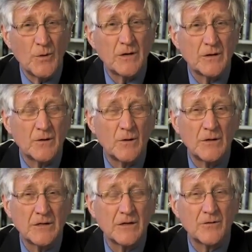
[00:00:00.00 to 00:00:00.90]
we could
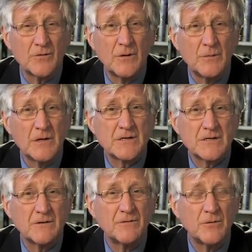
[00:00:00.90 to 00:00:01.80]
call it the 3
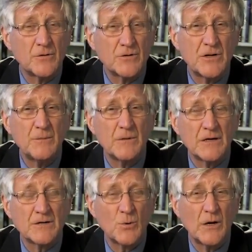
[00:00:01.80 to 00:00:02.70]
myths of
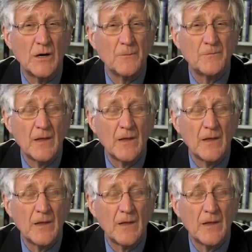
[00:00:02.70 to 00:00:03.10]
Fukushima as well.